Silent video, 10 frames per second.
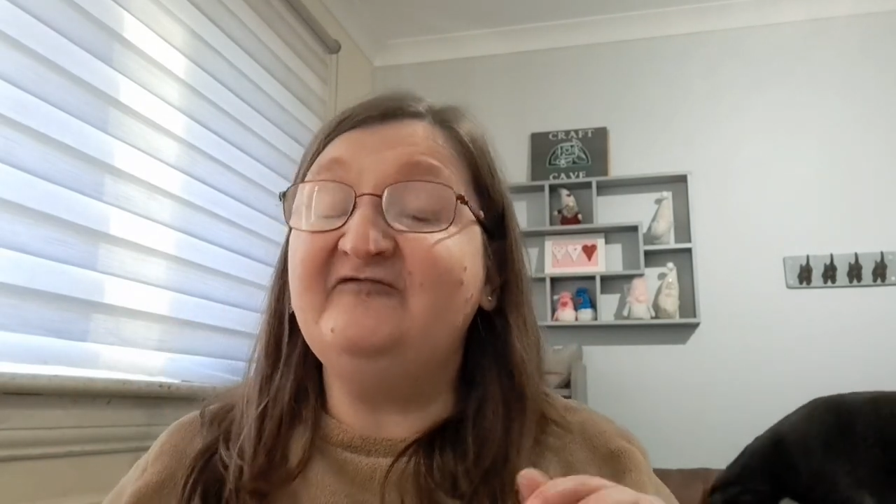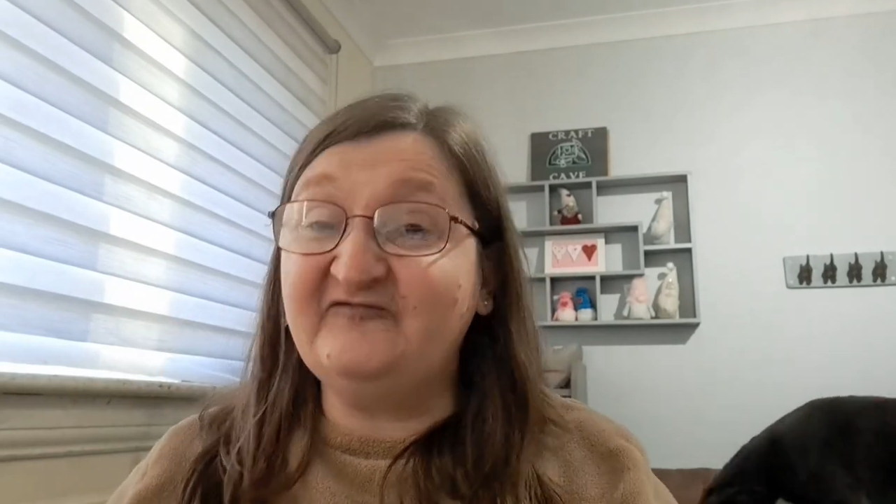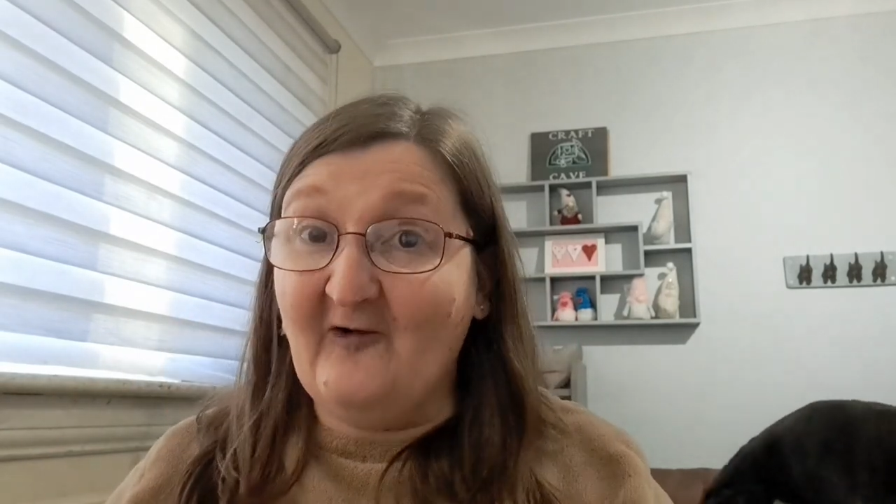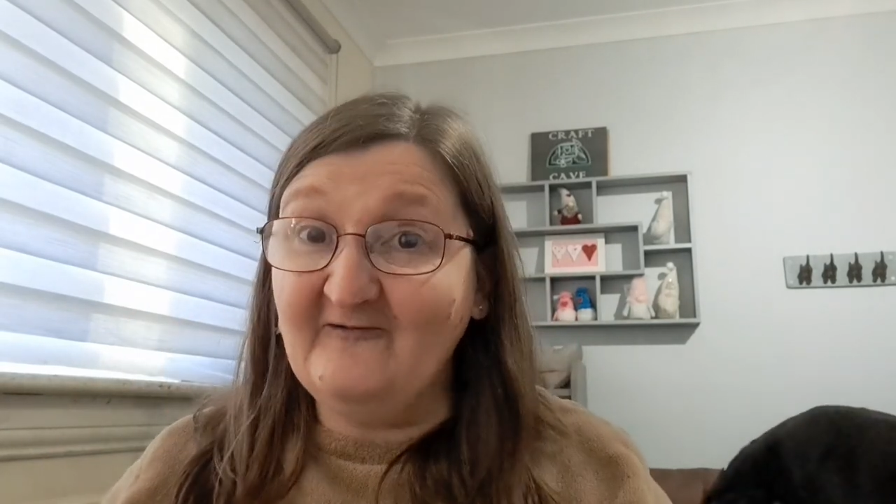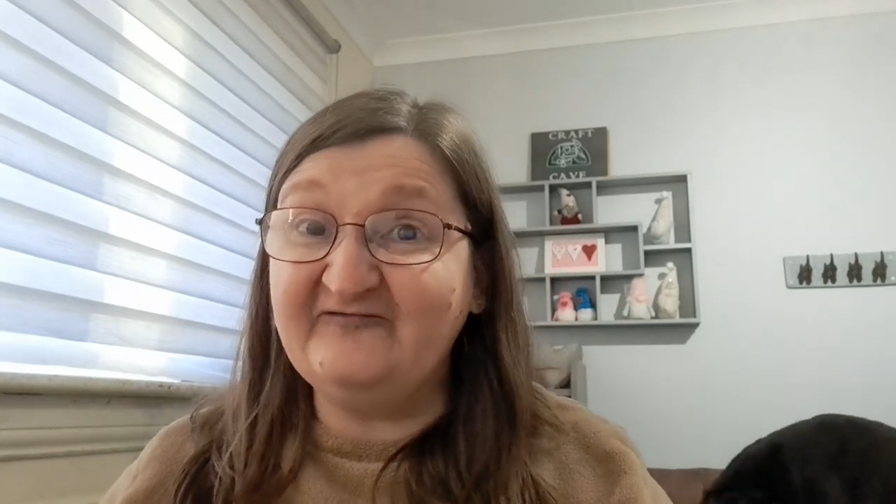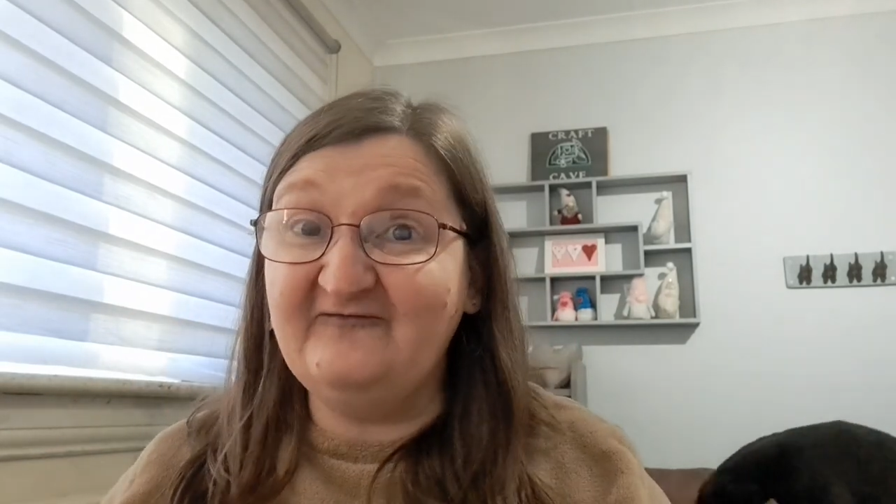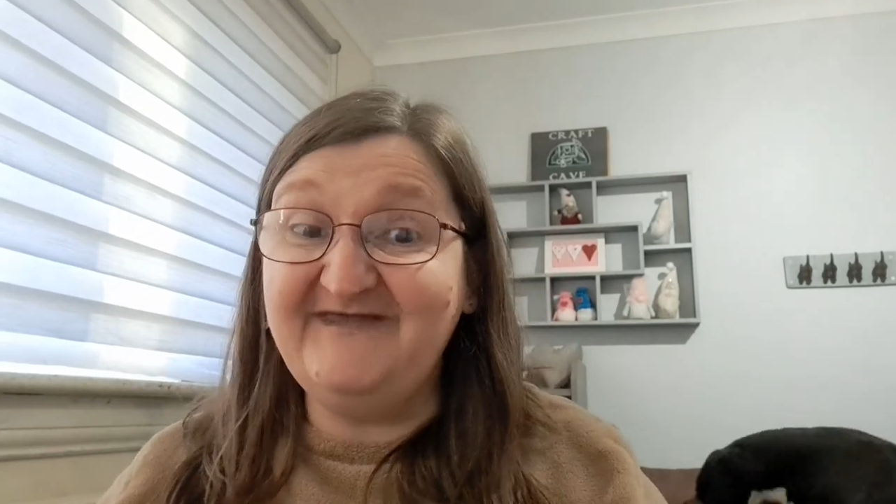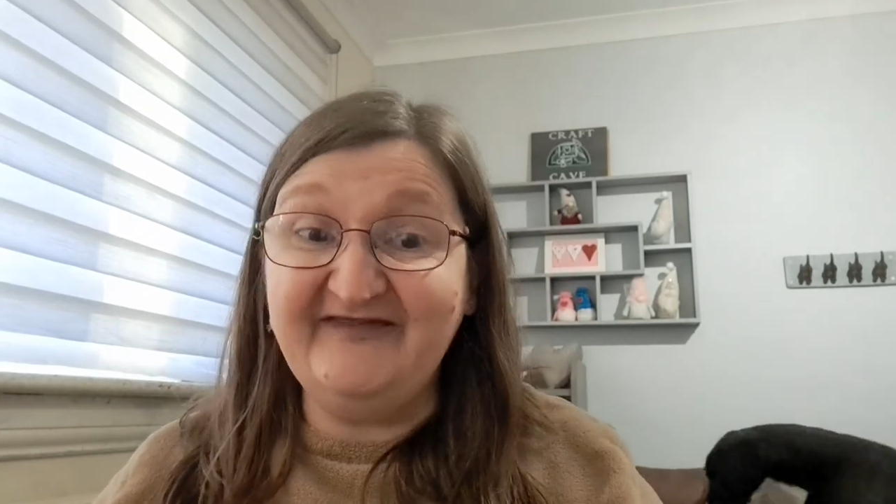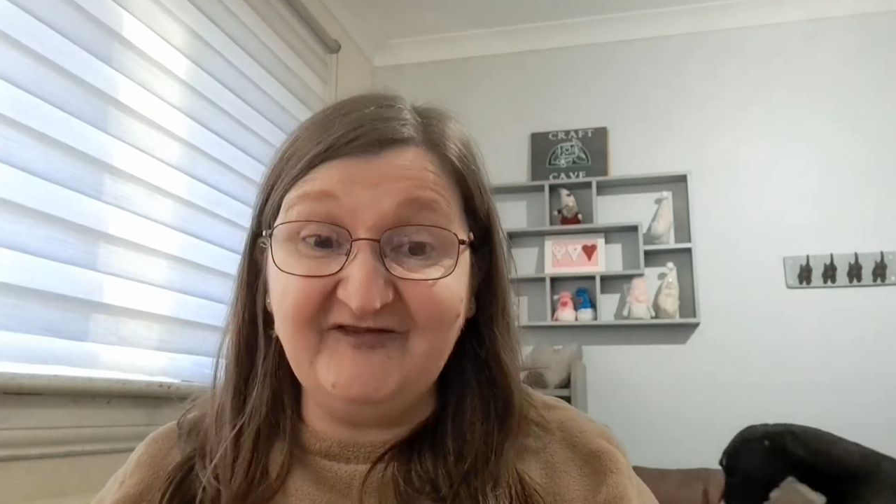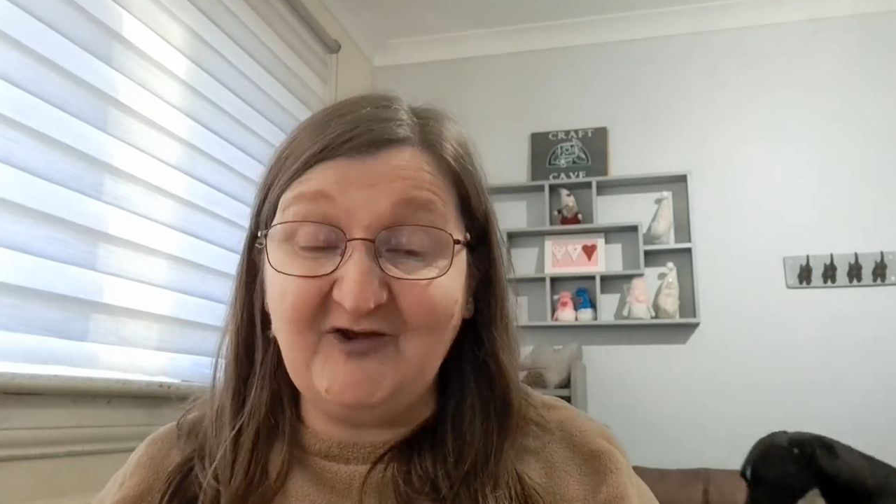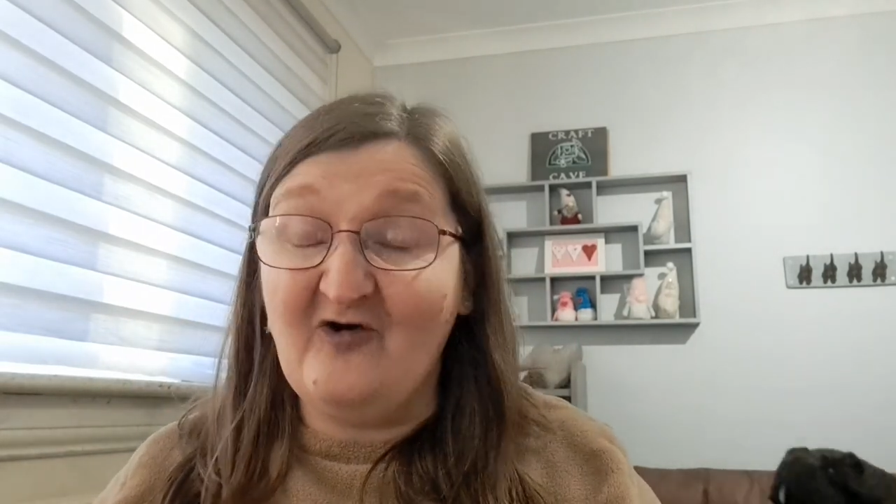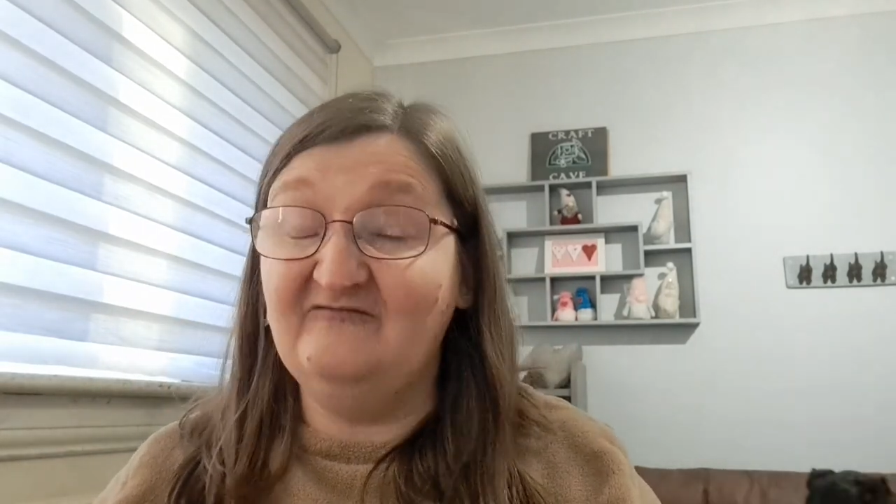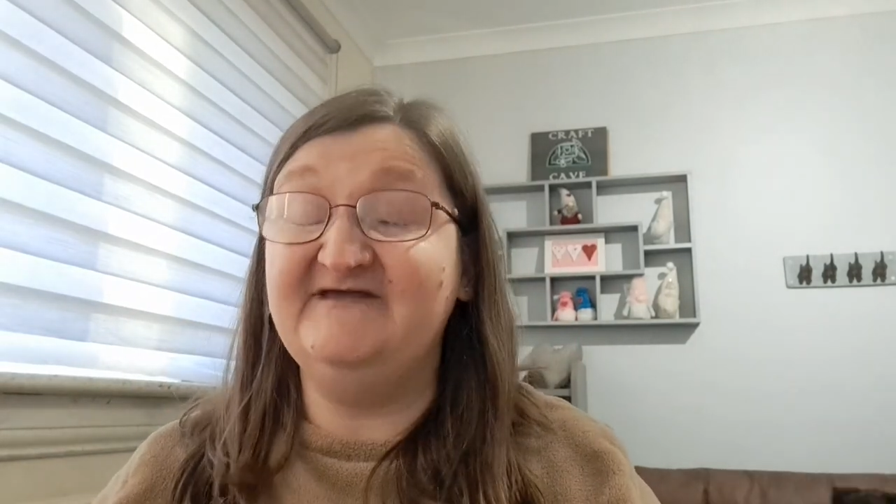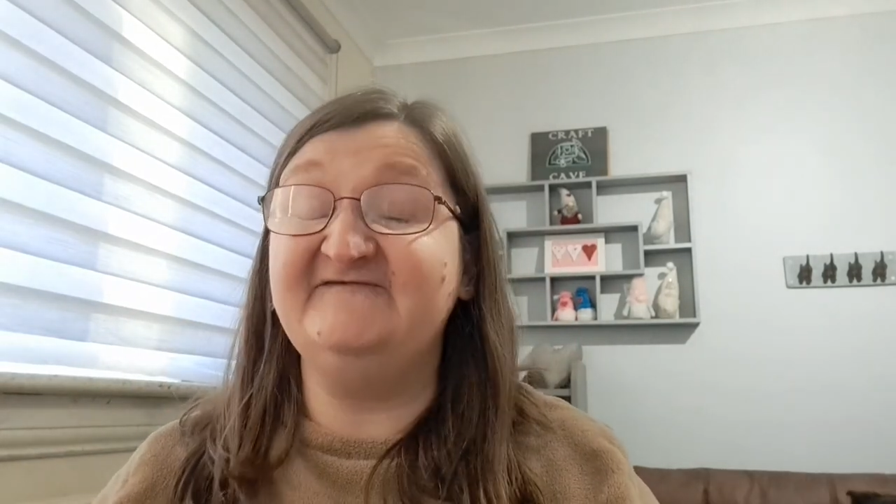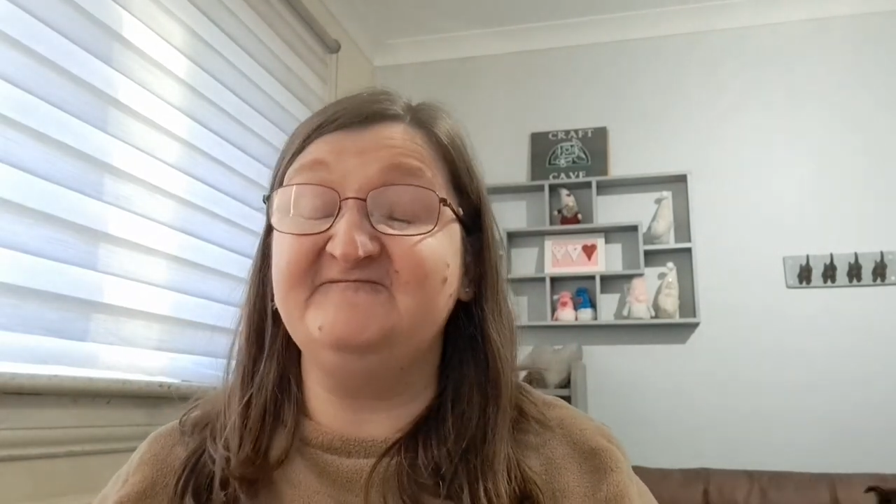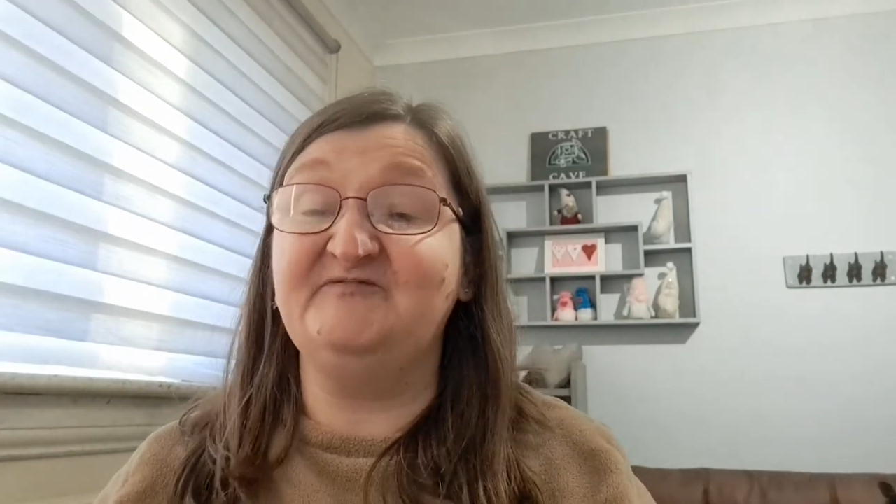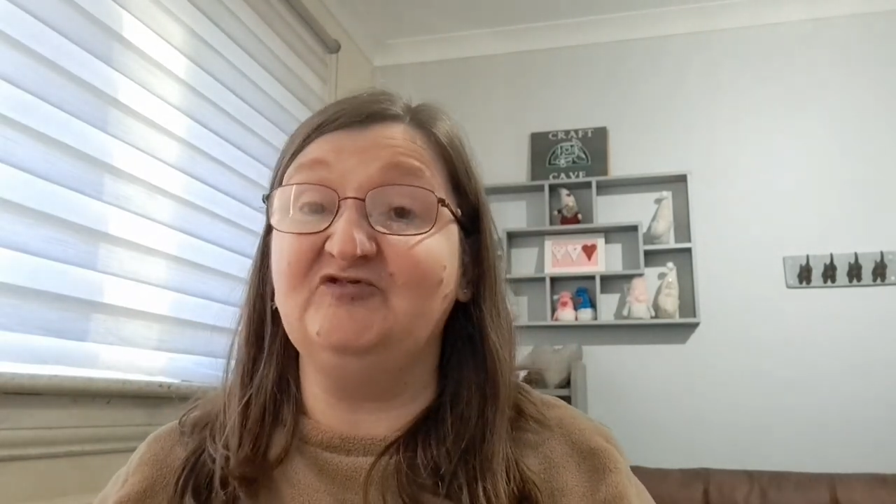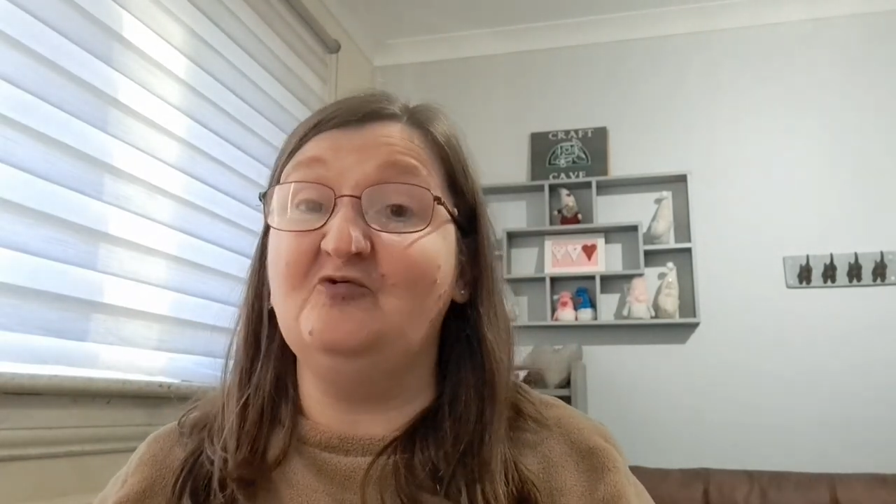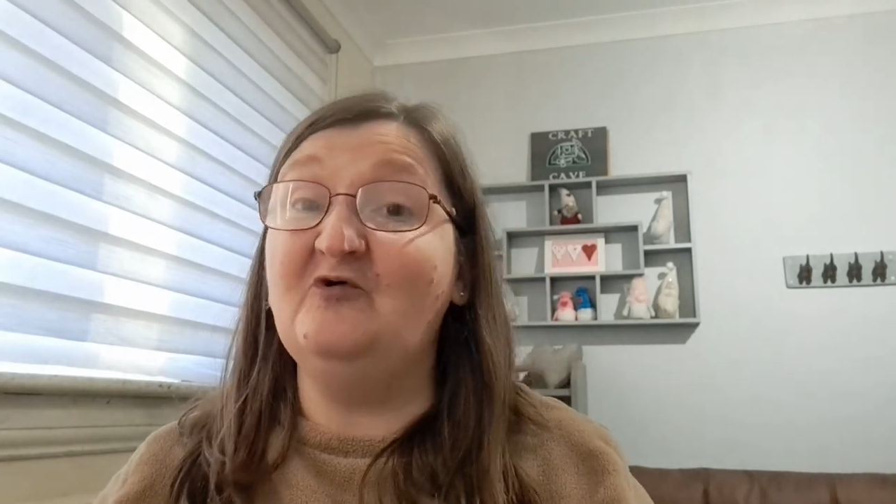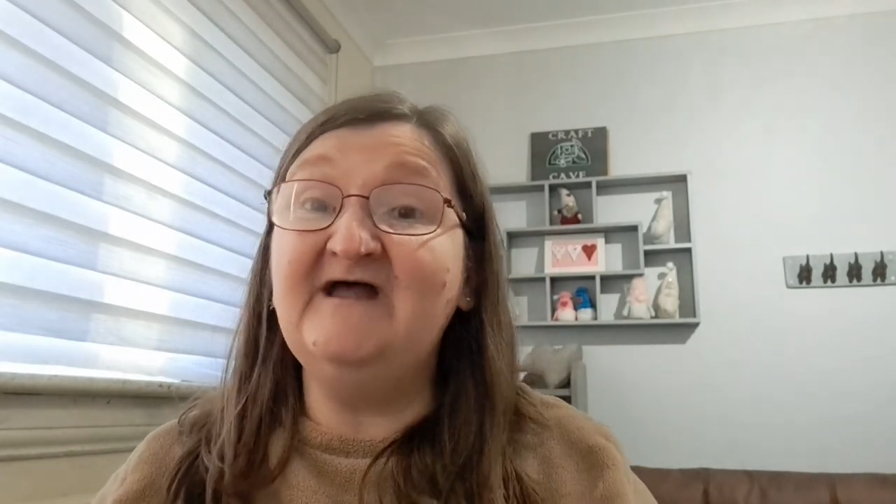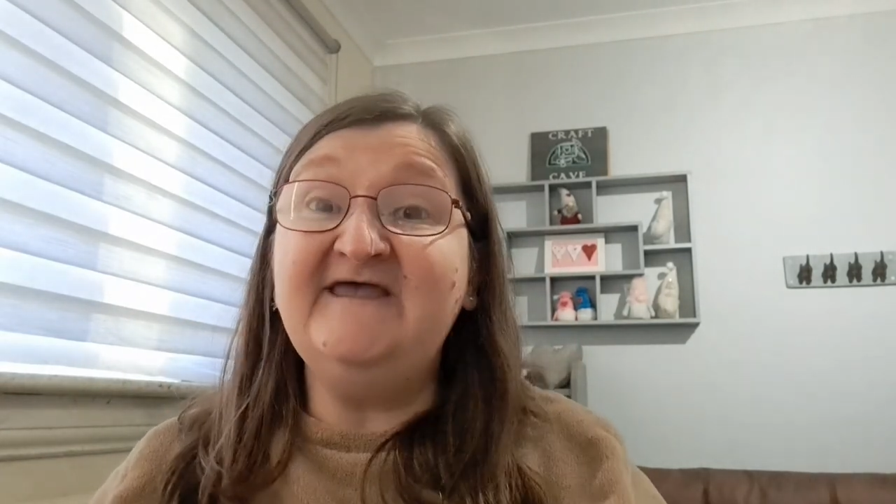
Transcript: Talk to me in the comments below.